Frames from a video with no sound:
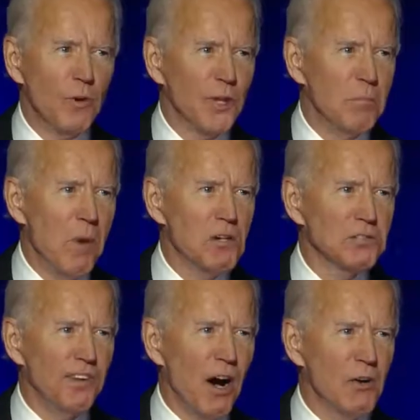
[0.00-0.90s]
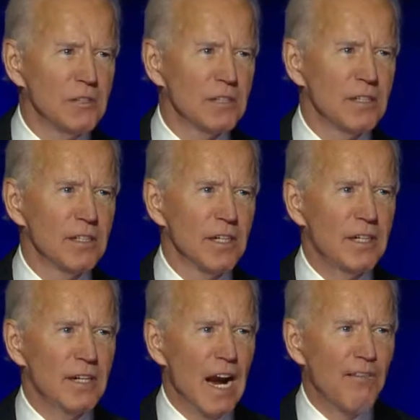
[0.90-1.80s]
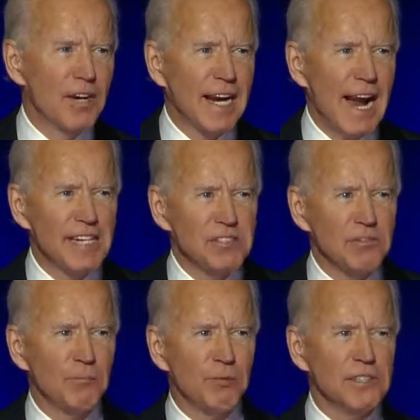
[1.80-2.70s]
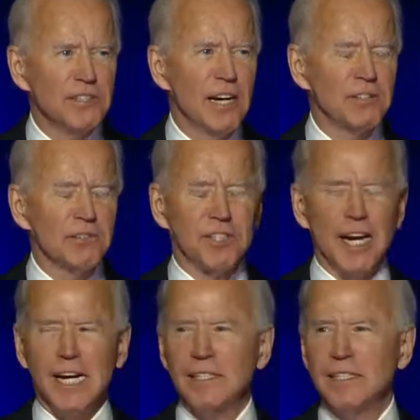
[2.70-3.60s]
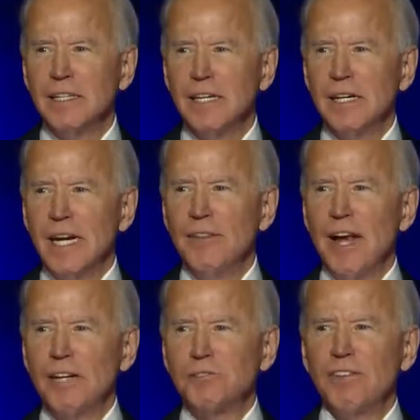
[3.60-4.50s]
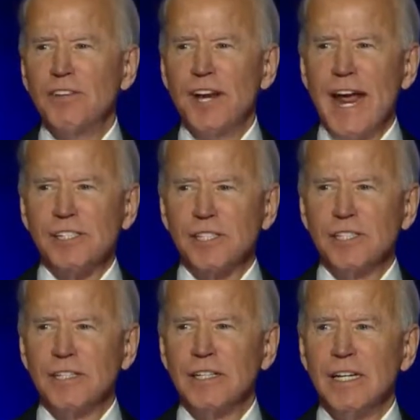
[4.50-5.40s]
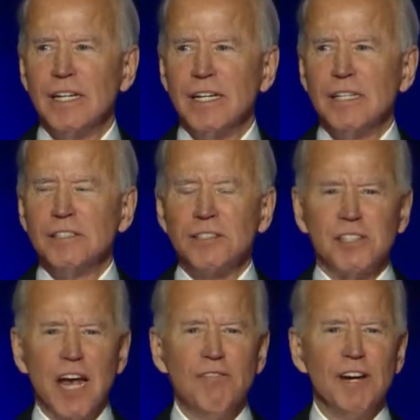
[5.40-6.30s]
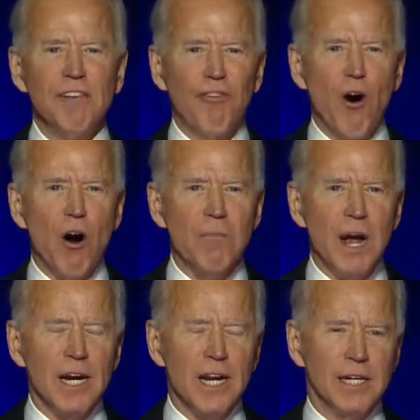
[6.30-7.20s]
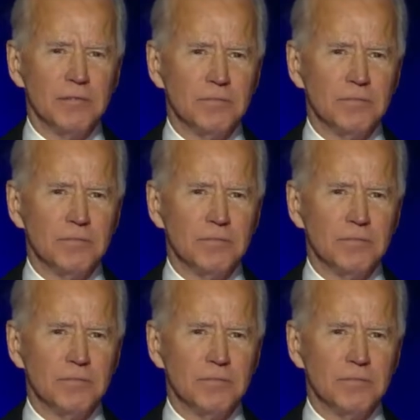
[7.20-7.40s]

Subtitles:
with the most votes ever cast on a presidential ticket in the history of the nation. 74 million.